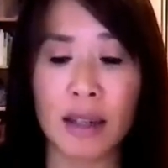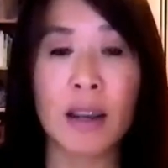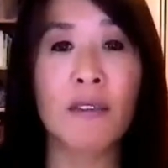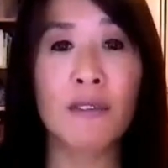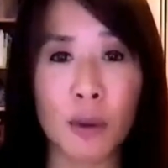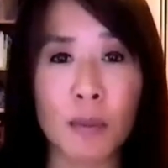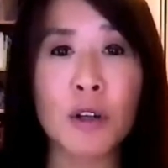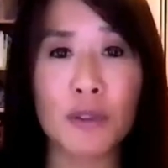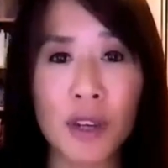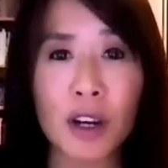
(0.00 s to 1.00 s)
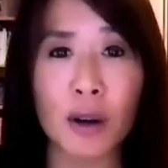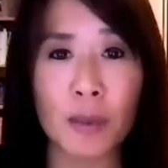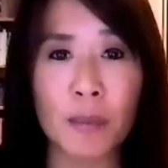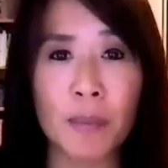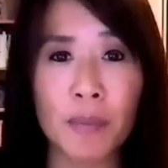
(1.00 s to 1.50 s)
confirmed her fear.
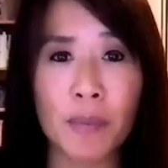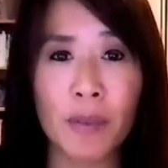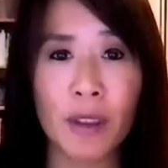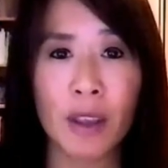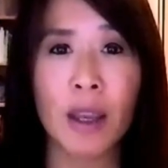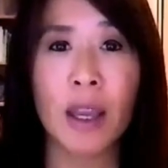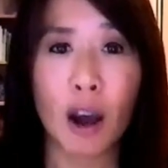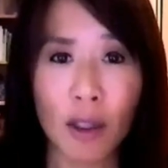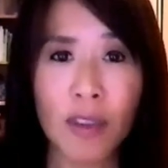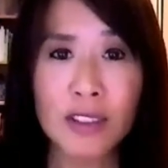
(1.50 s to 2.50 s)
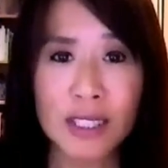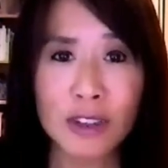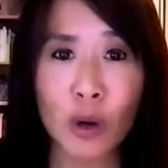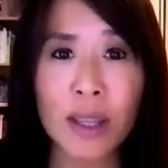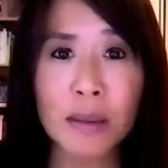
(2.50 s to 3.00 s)

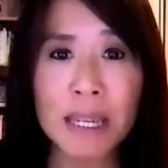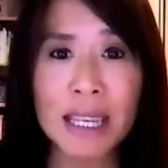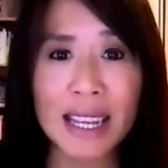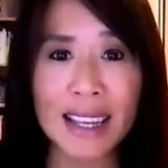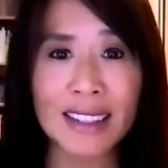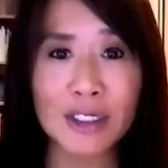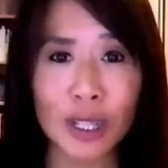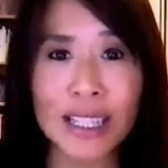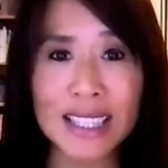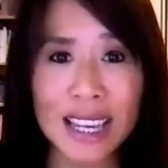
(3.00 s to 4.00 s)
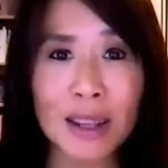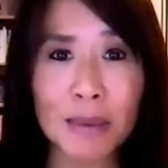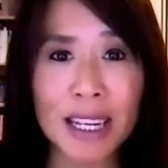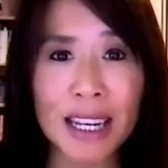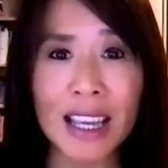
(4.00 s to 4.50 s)
During the day of that
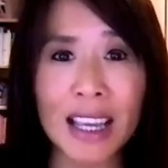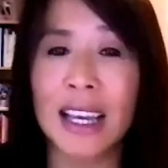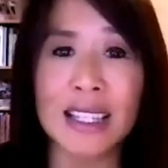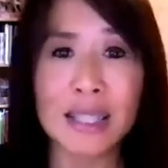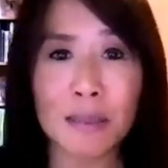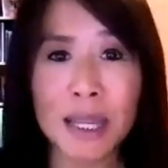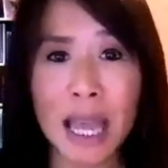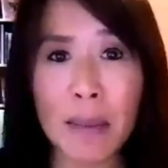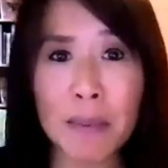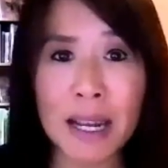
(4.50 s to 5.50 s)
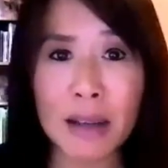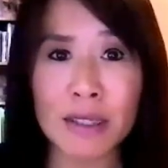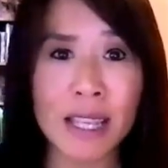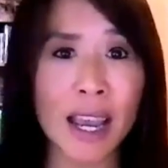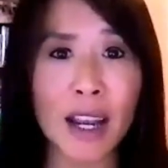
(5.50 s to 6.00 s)
meeting, something happened
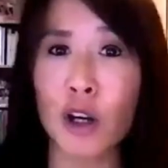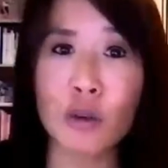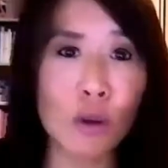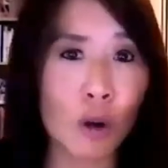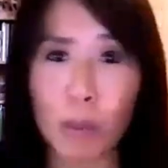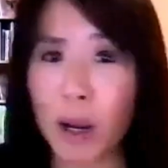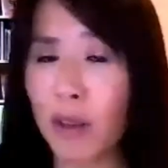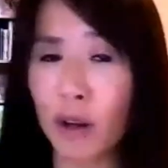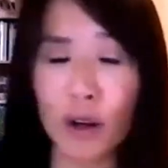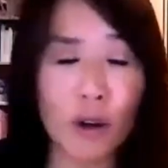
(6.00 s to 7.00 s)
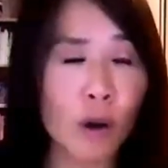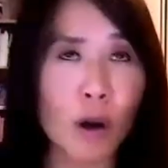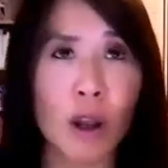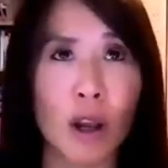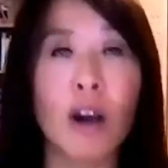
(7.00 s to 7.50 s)
outside. Her
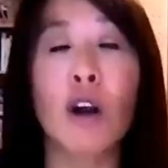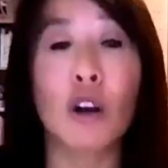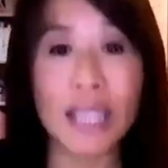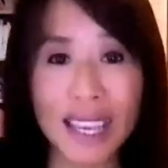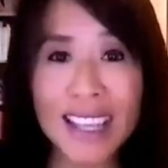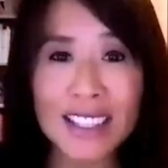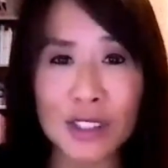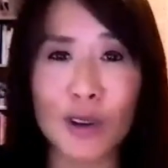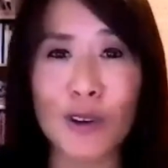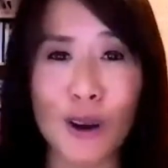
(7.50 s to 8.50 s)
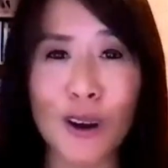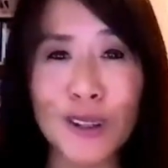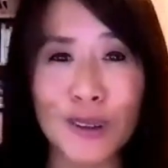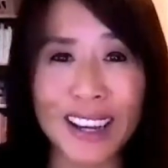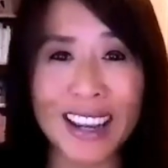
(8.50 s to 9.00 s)
brother or her kids started
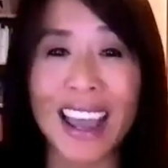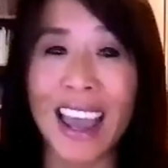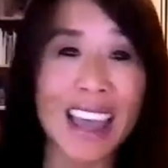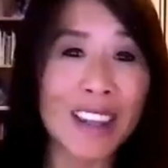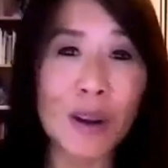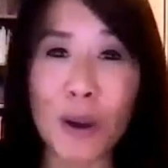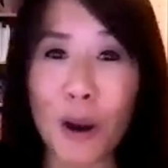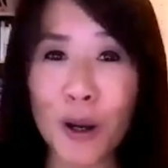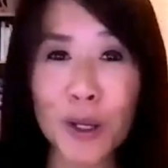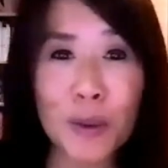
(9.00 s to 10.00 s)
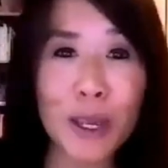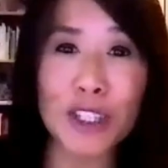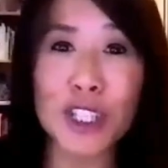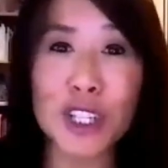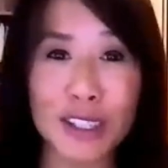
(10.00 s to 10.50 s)
arguing, and they were arguing, and
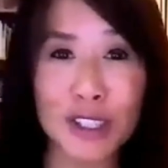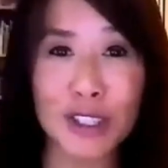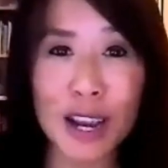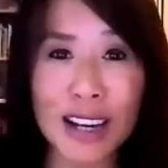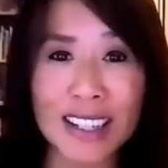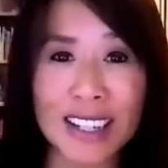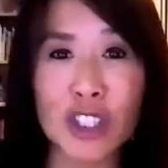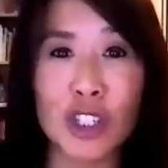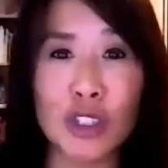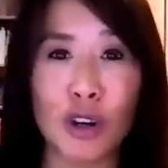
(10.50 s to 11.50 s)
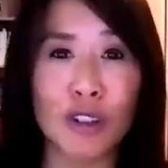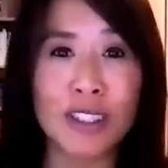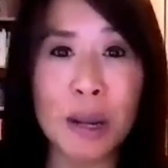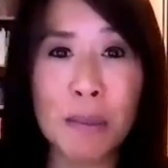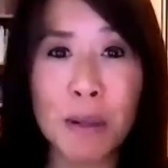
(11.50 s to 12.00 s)
she got distracted, and she started
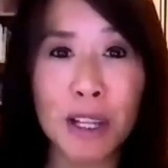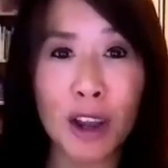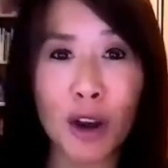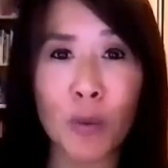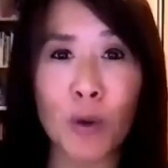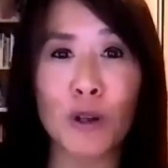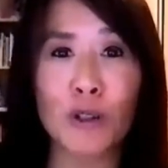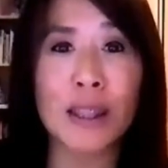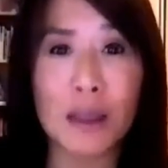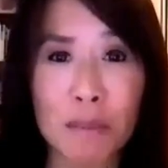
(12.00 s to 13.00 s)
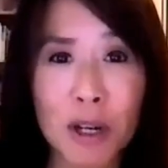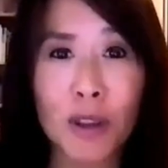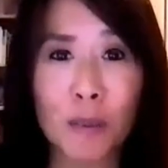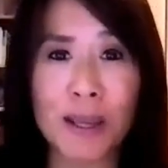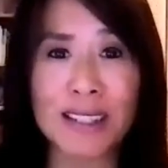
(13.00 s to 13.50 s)
stumbling on her words in the middle of
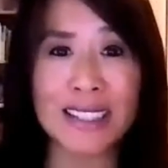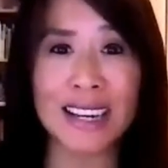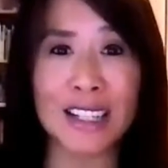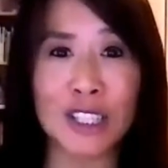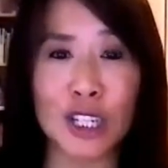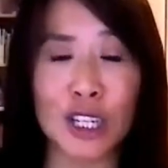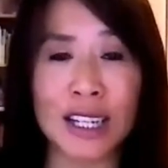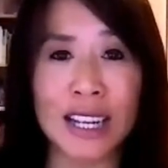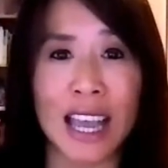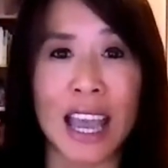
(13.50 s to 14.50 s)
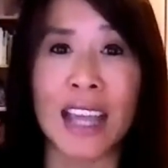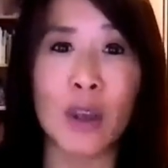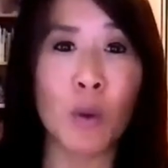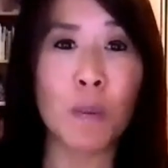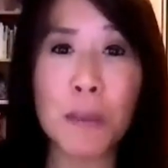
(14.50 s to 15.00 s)
the presentation. And
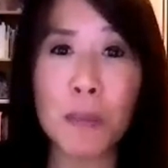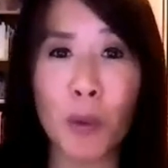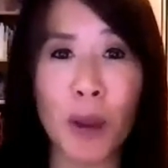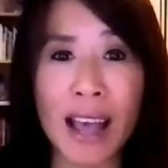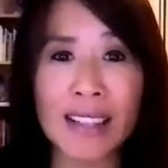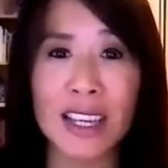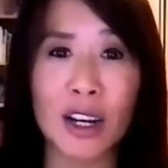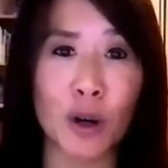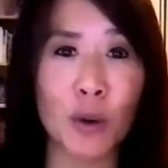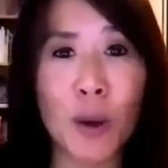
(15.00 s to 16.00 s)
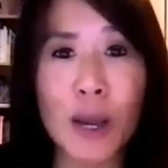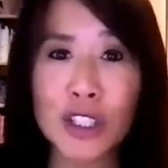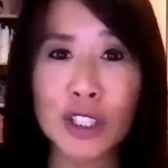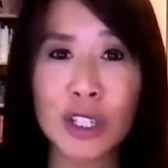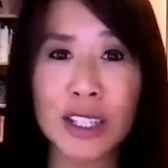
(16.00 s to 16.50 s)
then when people were asking her
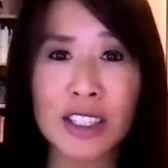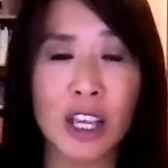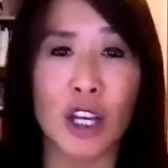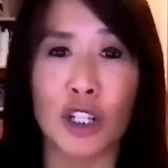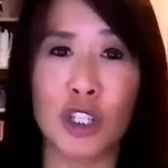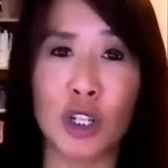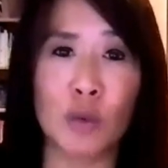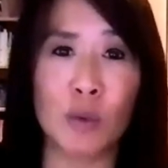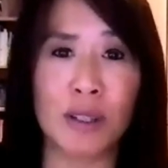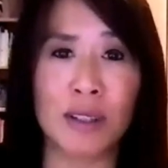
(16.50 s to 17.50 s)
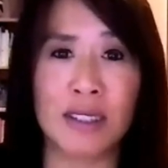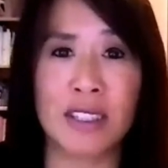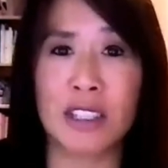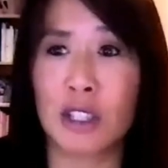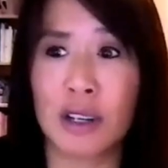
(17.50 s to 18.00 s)
questions, she
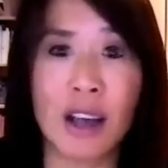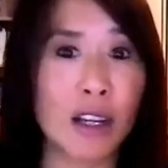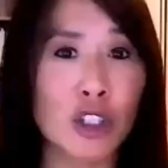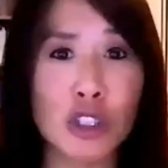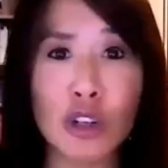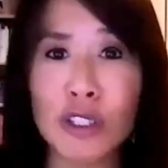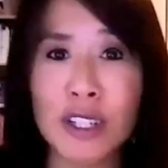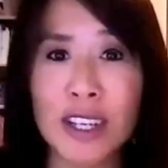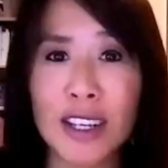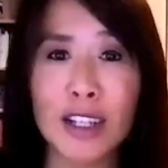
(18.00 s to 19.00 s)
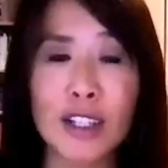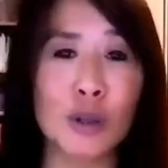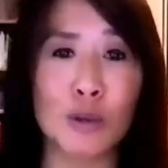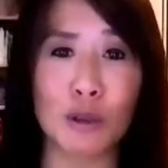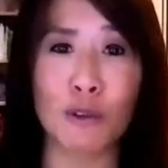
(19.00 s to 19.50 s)
was not certain,
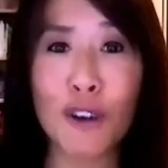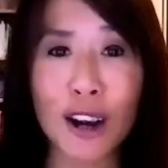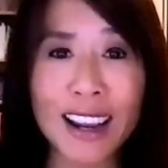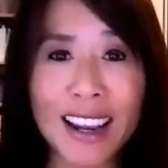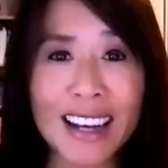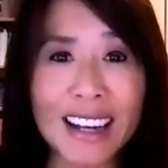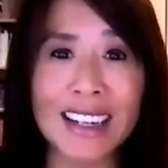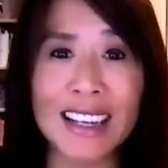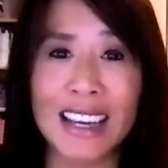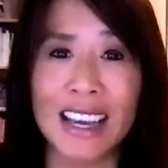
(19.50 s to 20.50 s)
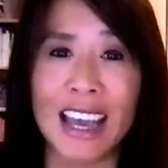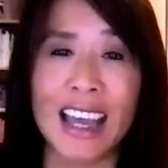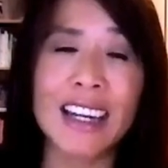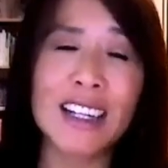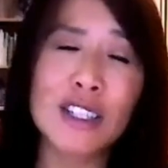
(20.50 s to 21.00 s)
she was afraid, and
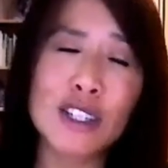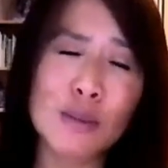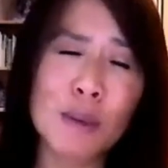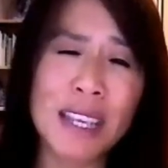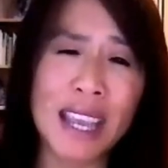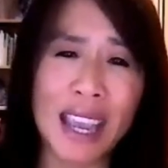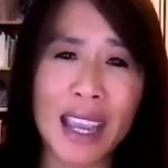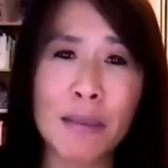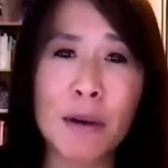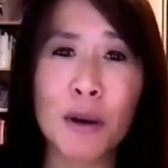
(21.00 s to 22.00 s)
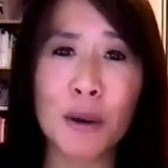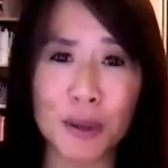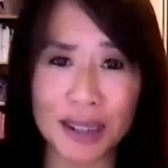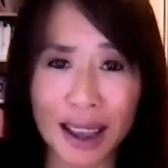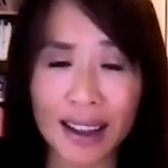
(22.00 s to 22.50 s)
it just became her
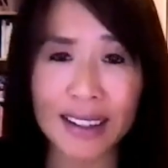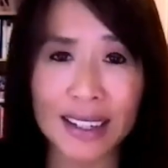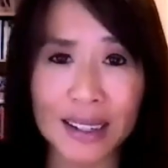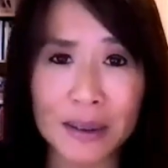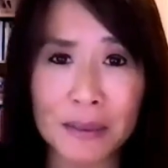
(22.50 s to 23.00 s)
reality.